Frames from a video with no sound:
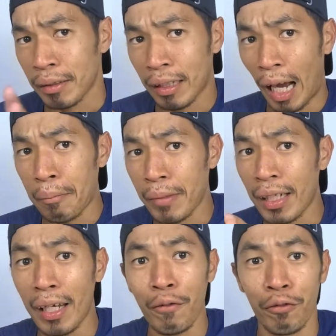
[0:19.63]
time
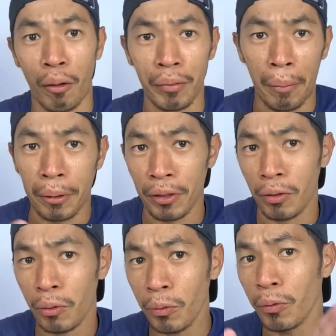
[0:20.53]
delay from the episode
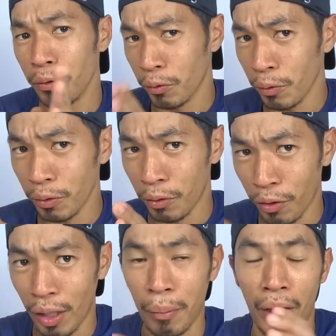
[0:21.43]
2 to
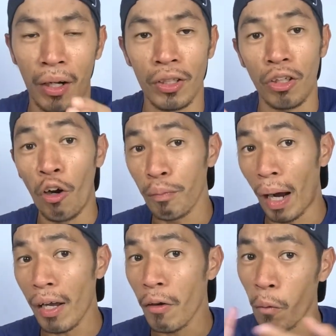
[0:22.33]
3 because of
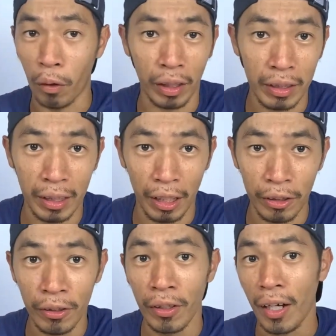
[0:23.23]
my working
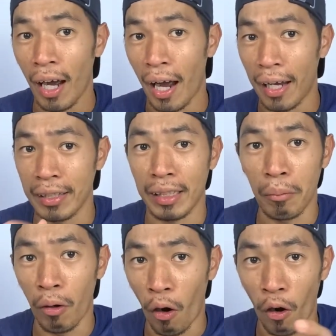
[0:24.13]
schedule and
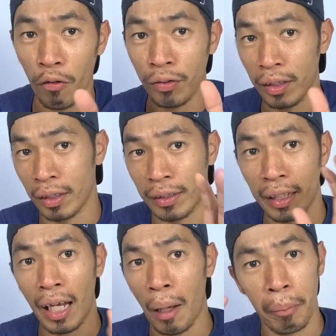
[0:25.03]
some of the
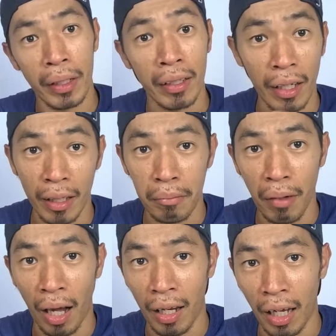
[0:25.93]
things happen in
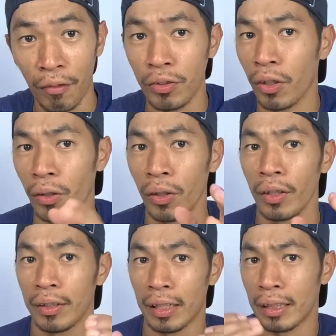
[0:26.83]
my life. So
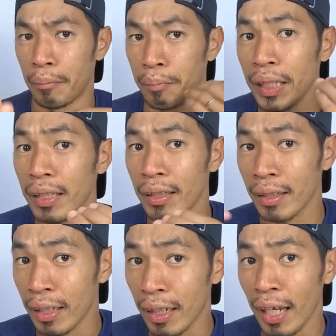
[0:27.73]
there's a bit
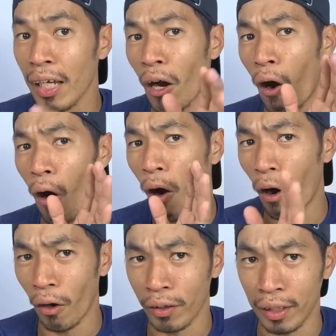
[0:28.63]
delay
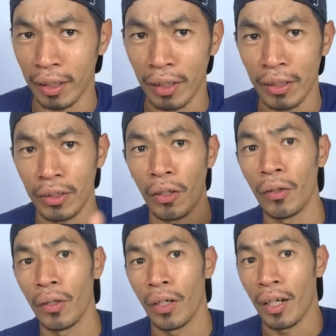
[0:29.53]
on it.
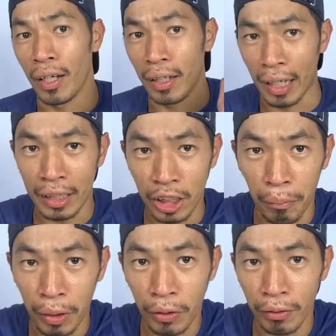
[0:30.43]
So let's
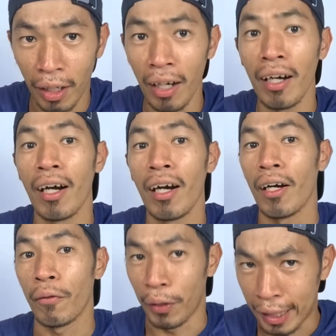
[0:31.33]
jump into the
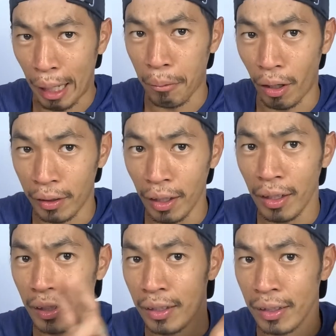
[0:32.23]
recap on the
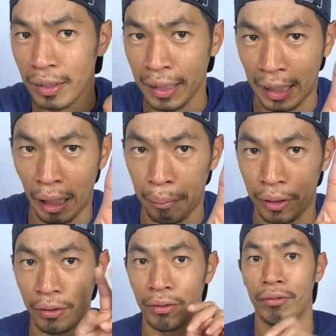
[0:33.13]
second
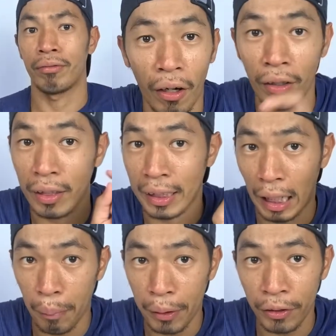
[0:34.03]
episode. On the
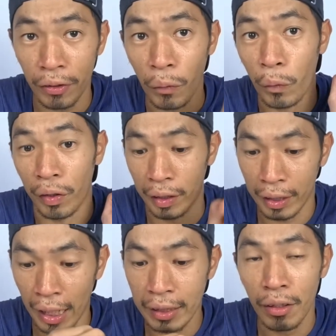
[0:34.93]
second episode, we
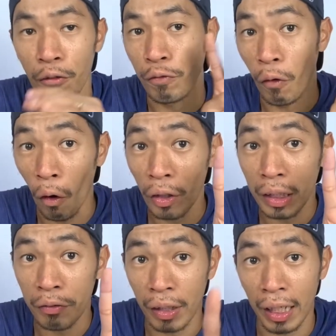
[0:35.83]
test 4
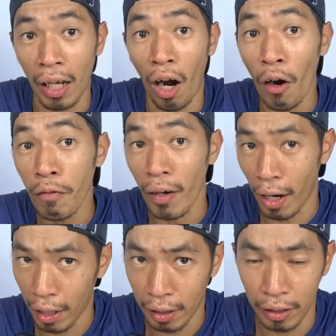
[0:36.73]
different kind of
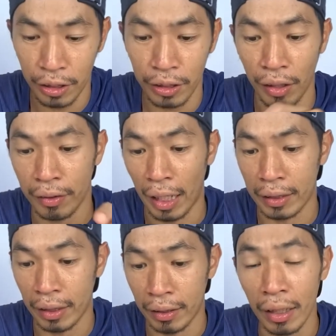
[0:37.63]
energy gel
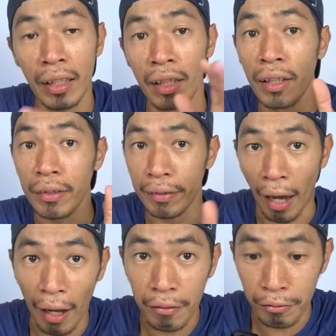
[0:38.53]
that's under
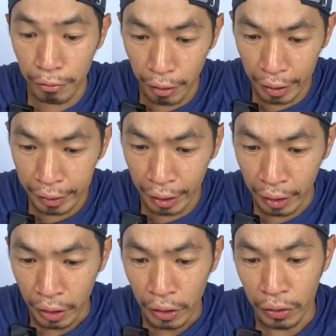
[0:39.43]
10 ringgit.
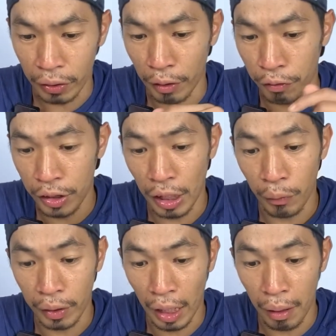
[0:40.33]
So the first gel
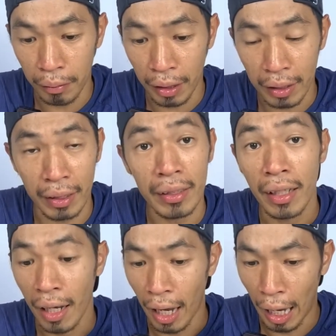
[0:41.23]
we test is
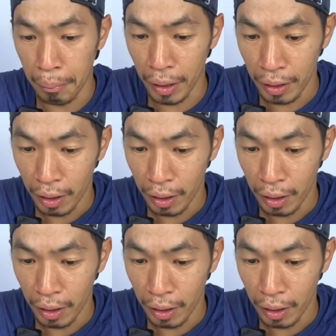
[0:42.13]
Hammer,